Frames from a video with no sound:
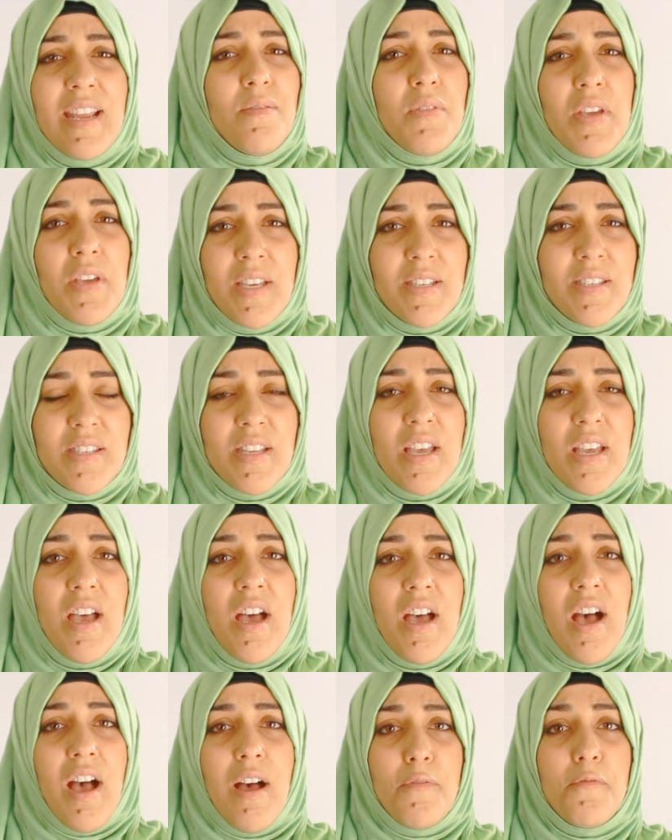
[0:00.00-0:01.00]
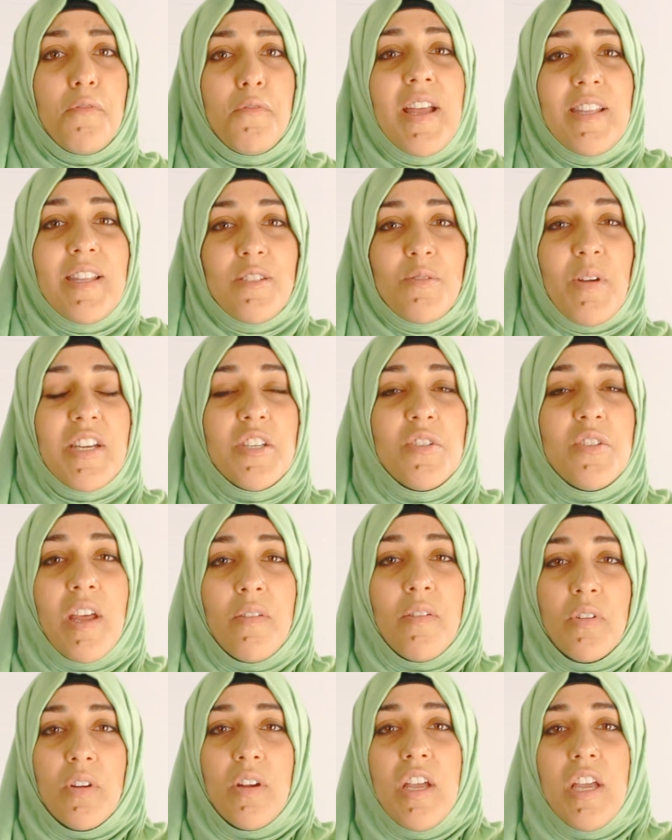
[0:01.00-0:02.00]
envious uh, friends, right? You
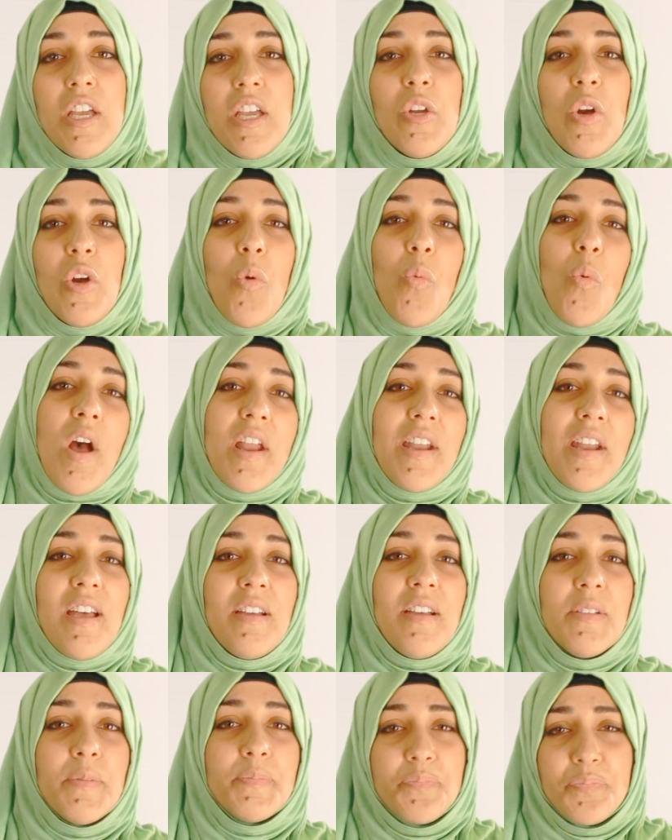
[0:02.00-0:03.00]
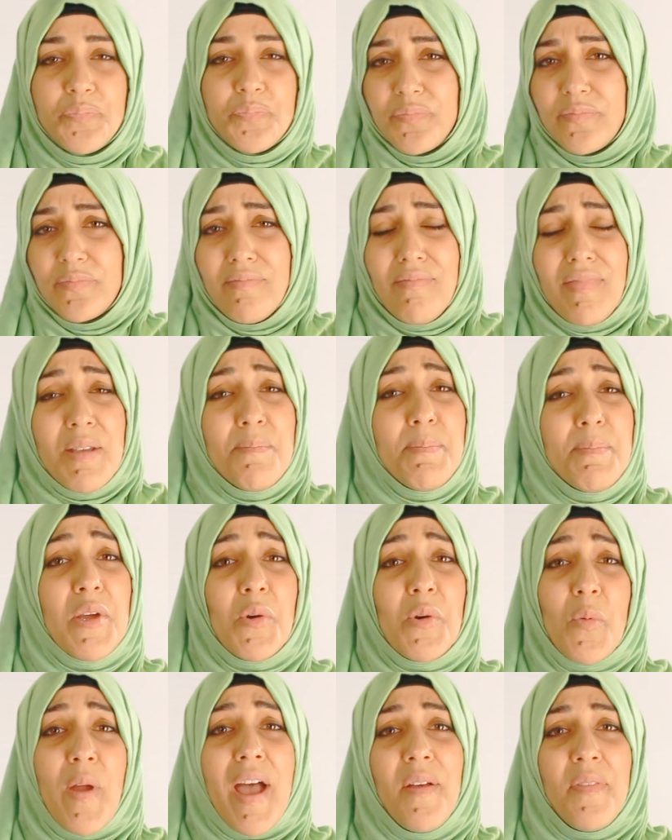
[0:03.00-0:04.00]
never, you don't want to be
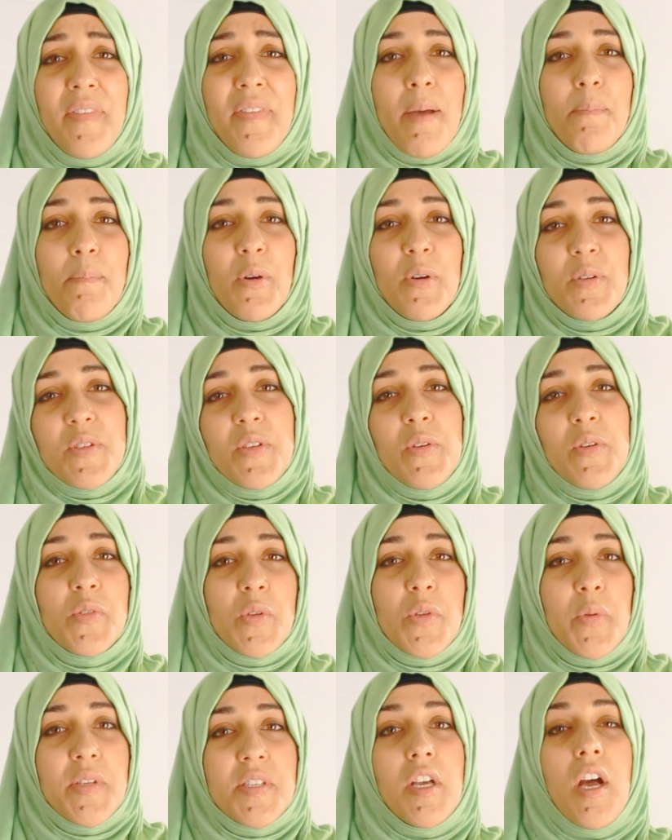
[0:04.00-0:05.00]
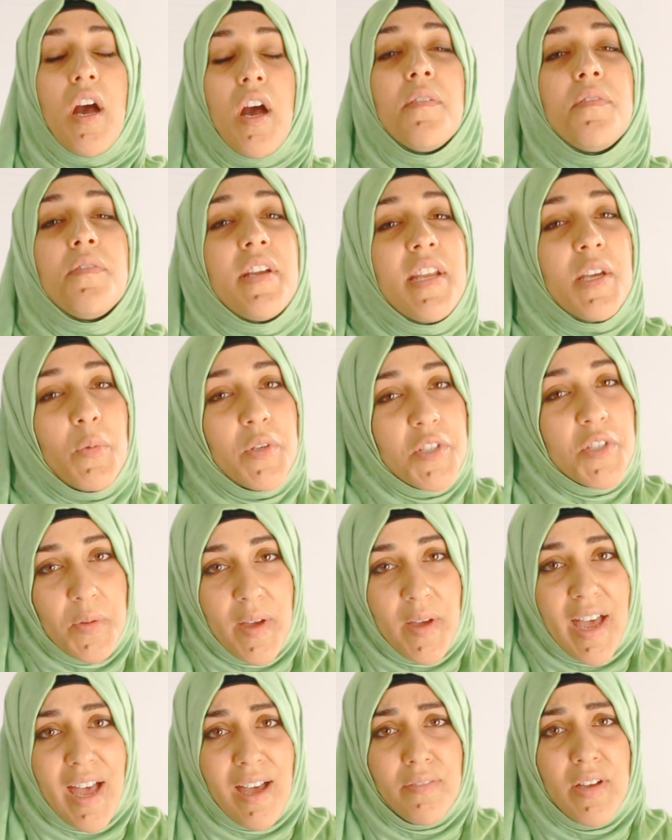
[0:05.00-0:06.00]
around that person who's always coveting what
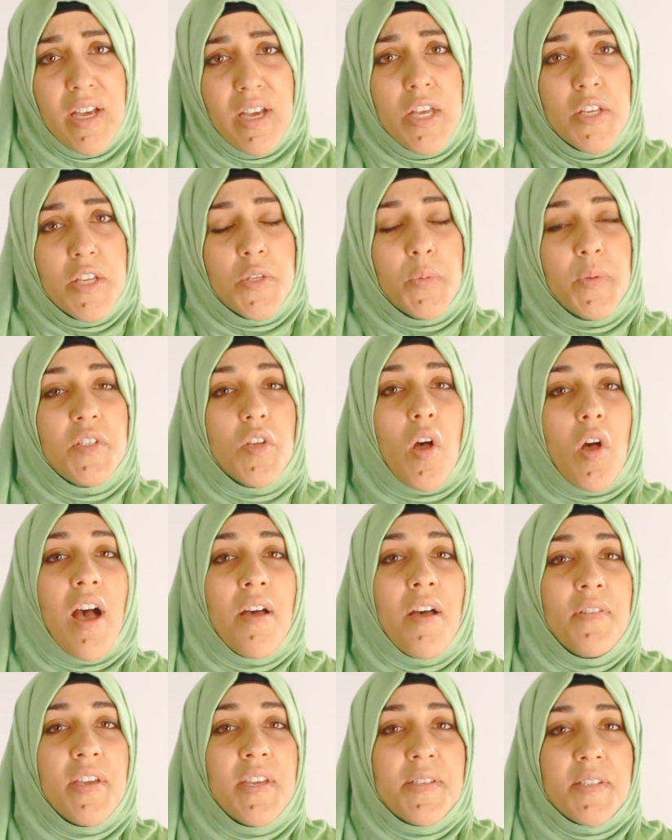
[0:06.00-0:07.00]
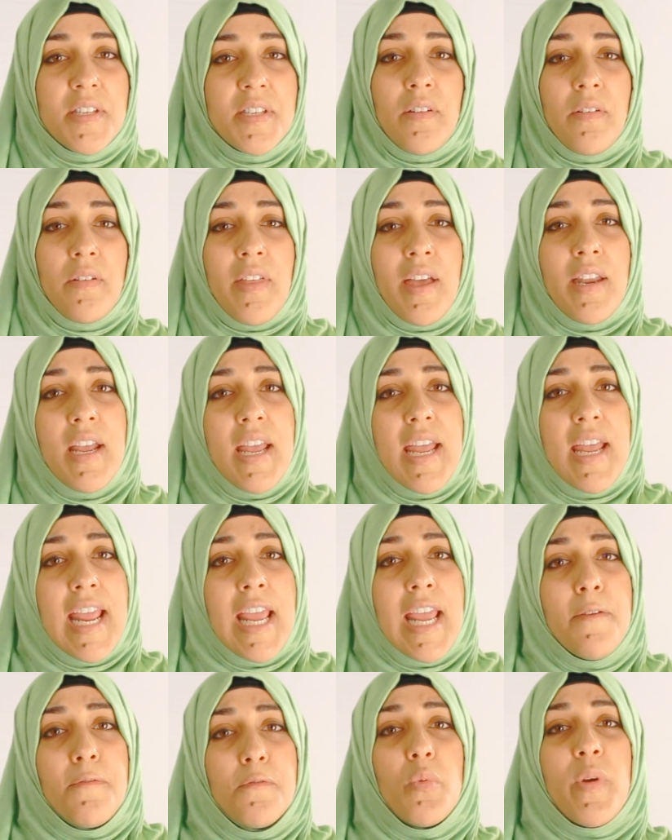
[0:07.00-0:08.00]
you have. So it's obvious here that
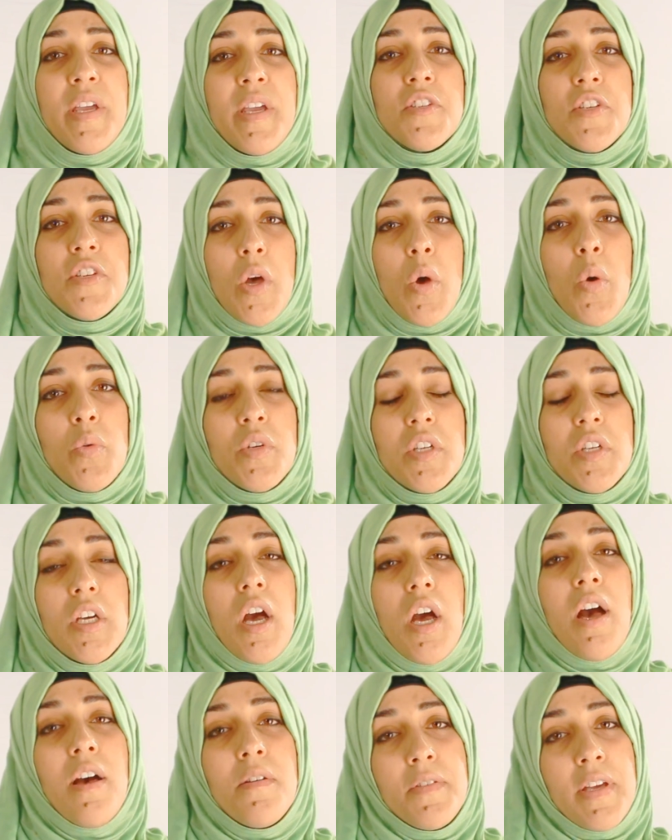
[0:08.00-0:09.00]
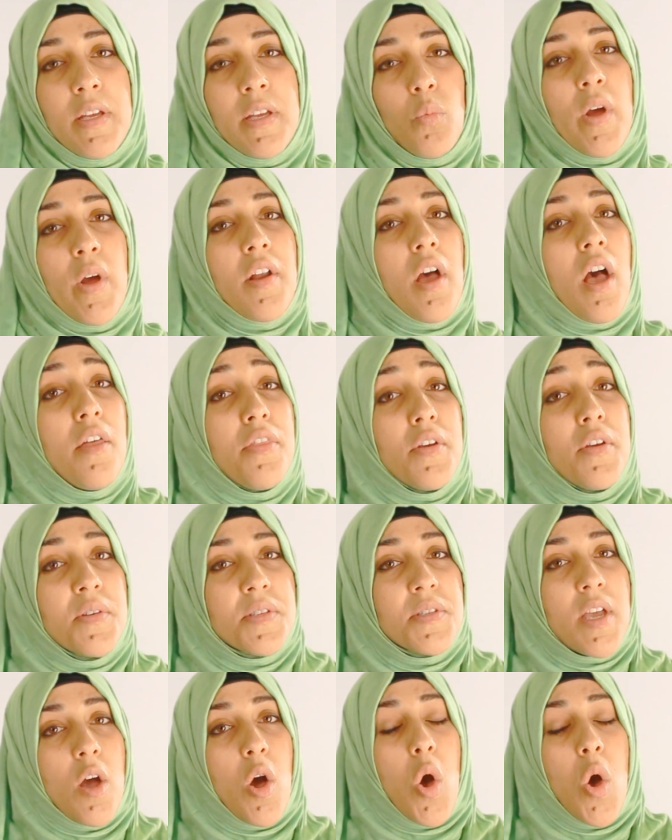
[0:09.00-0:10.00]
if we don't covet what
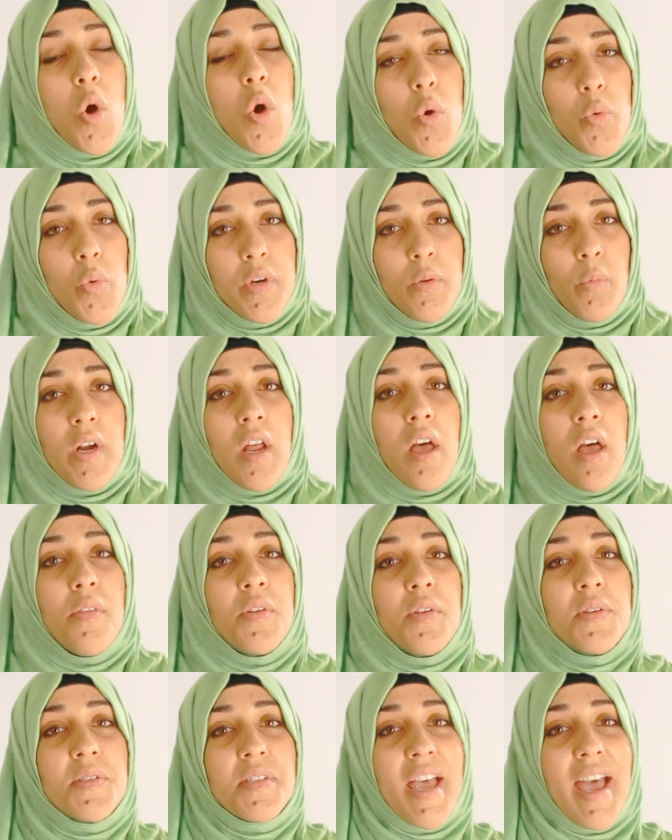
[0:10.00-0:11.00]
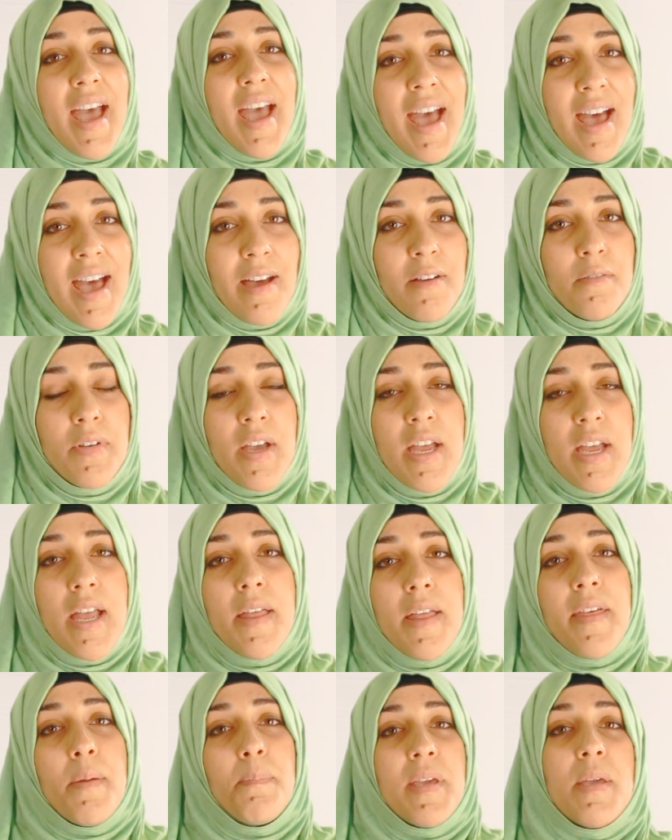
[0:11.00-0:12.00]
others own, what others have,
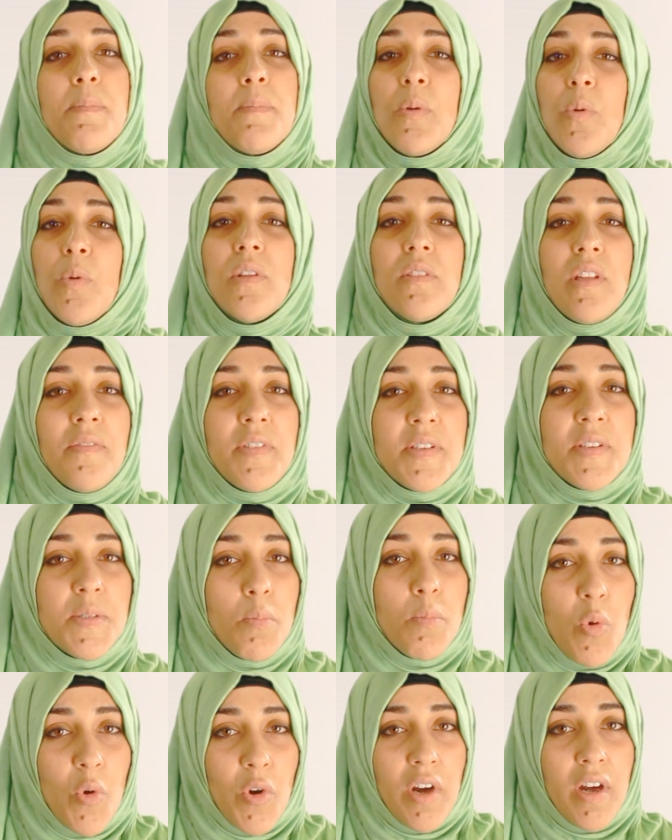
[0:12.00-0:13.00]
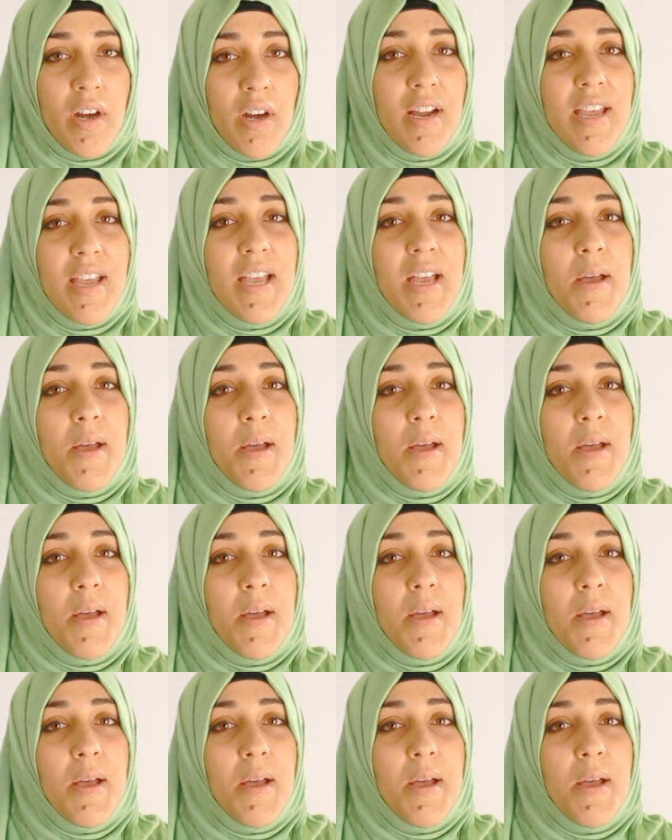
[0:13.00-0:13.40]
that people will love us more.